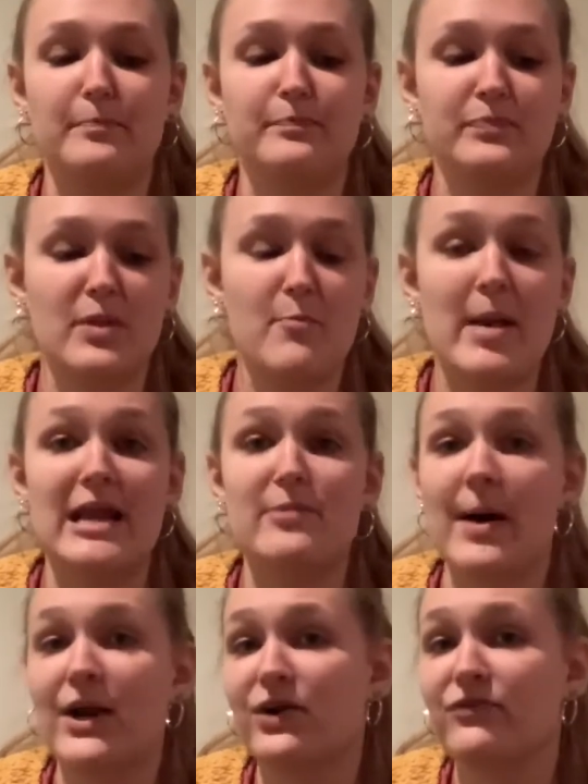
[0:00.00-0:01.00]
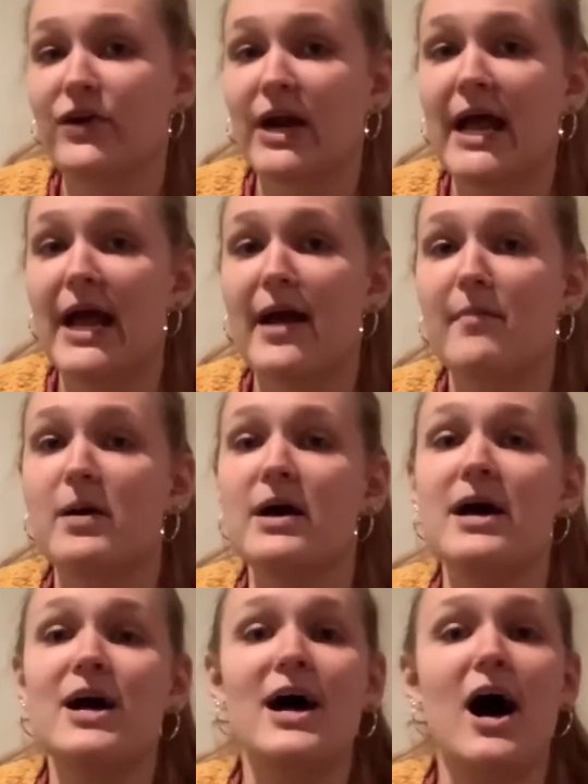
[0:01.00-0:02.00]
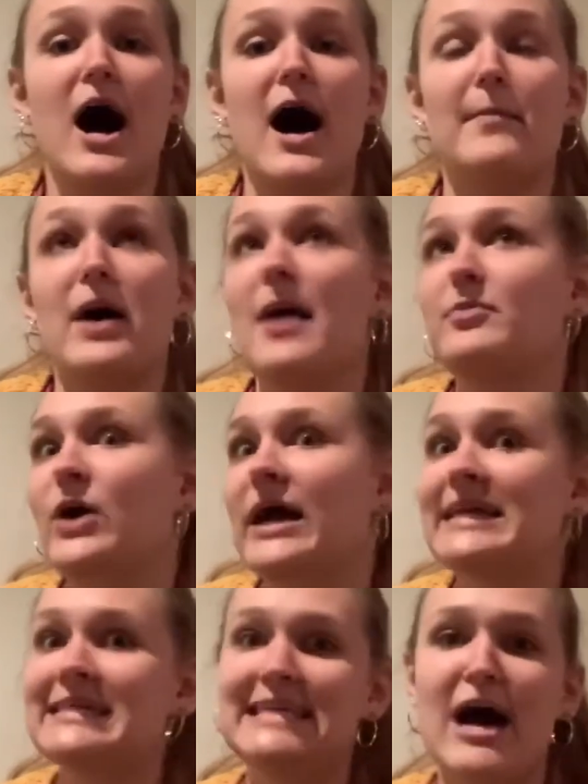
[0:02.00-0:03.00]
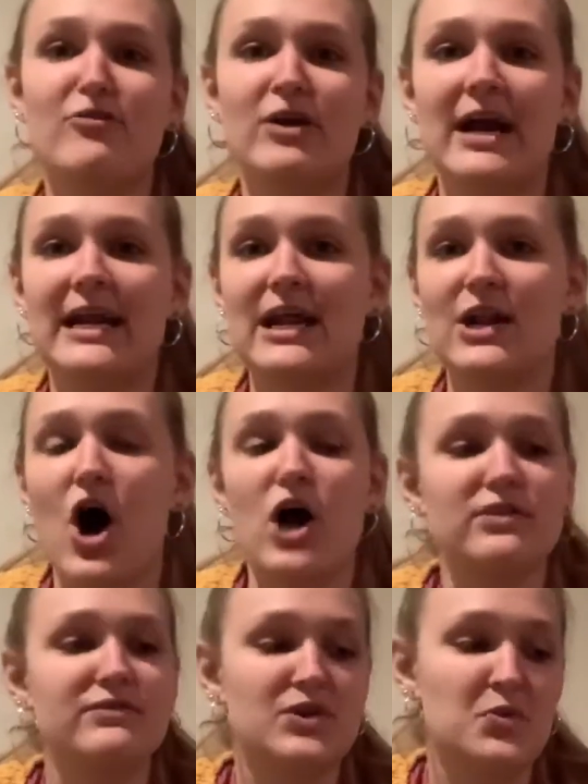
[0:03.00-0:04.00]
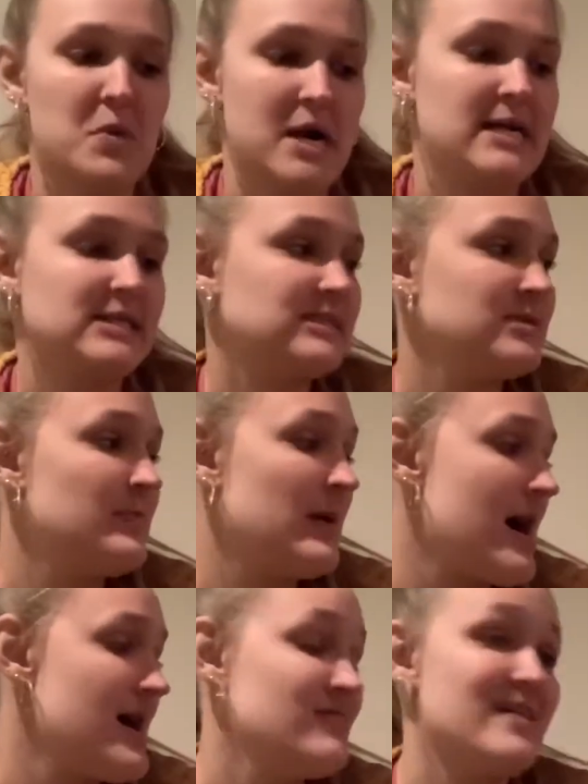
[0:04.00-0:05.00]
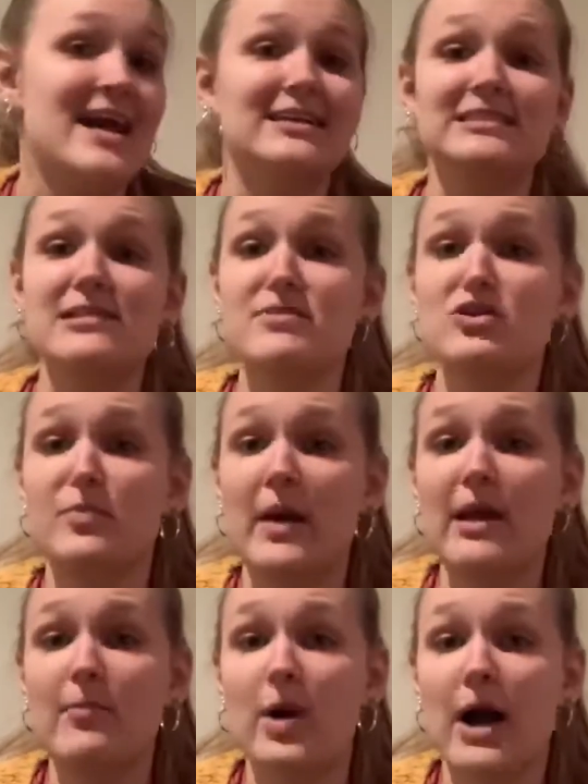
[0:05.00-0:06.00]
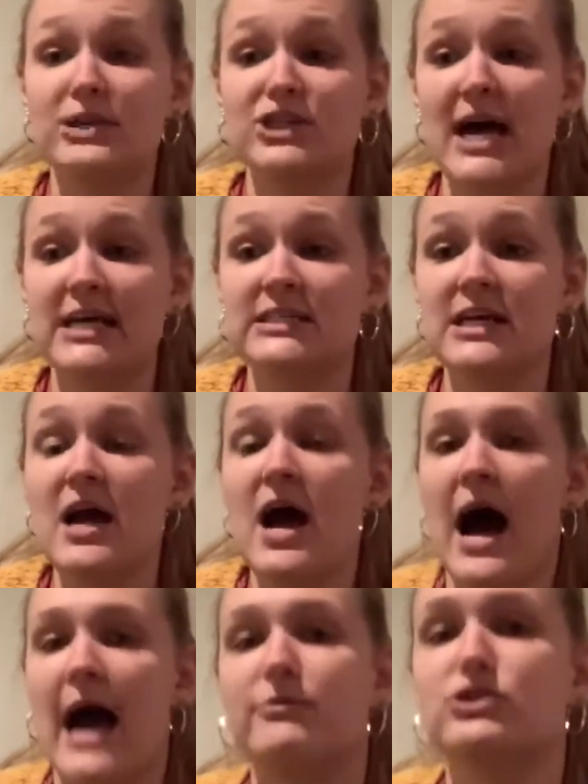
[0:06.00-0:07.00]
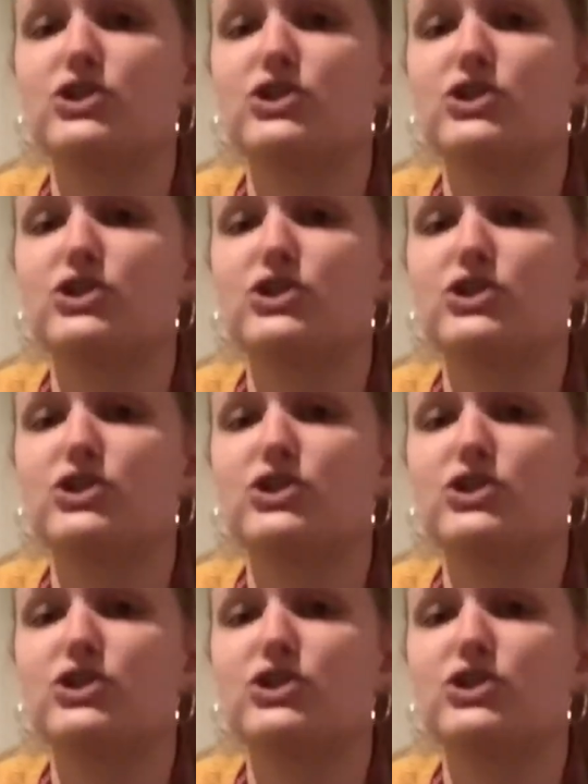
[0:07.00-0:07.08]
made better for him, upgraded, downgraded, all of the works. But that is the milk paint project. I will show